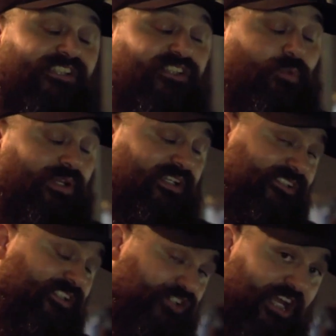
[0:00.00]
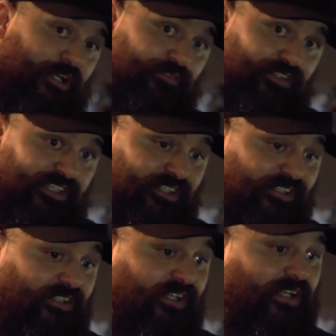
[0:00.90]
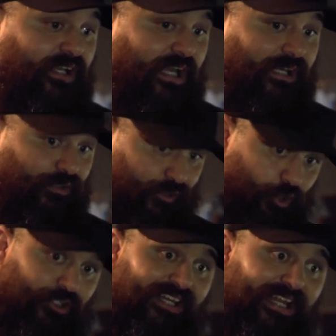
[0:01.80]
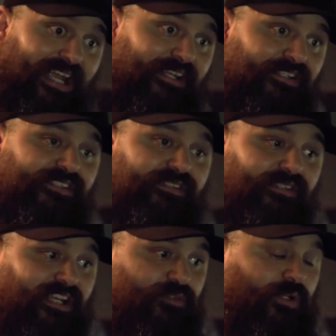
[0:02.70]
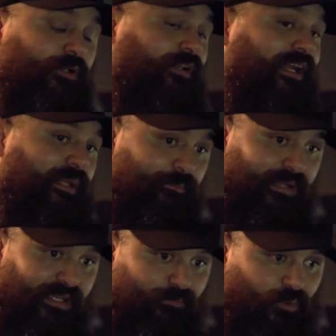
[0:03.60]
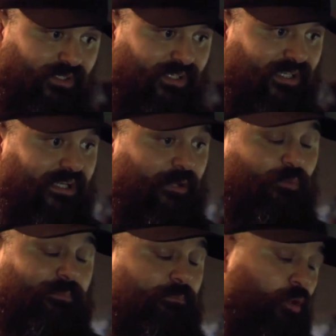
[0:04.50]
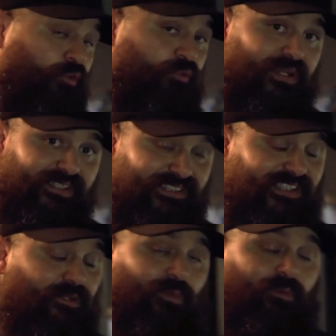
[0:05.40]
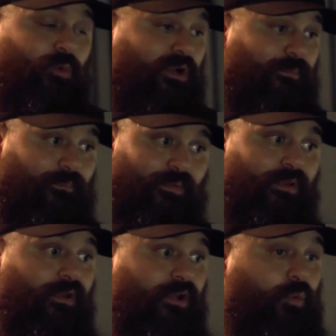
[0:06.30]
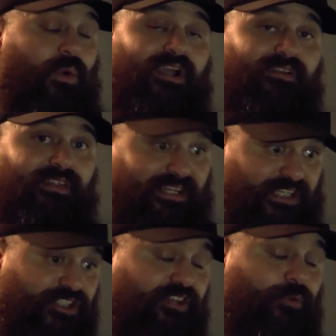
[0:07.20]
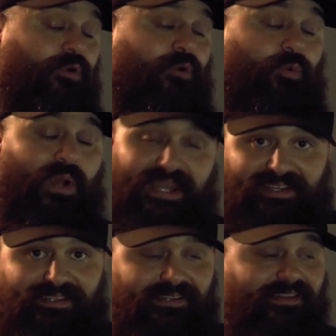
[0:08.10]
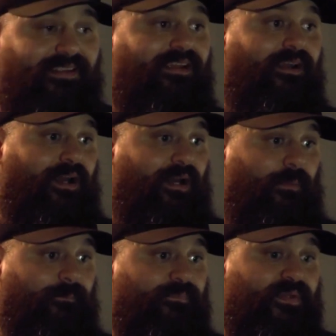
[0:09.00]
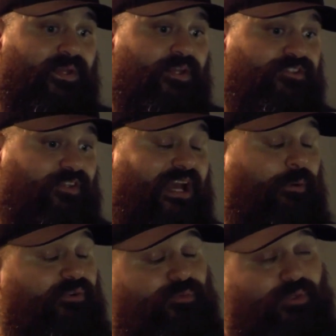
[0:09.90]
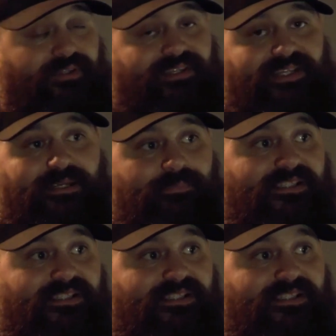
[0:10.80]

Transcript: actually witnessed the shadow figure uh, looking at us as we were laying in bed one night, and we both witnessed it. We weren't aware each other were awake. Um, so that was really neat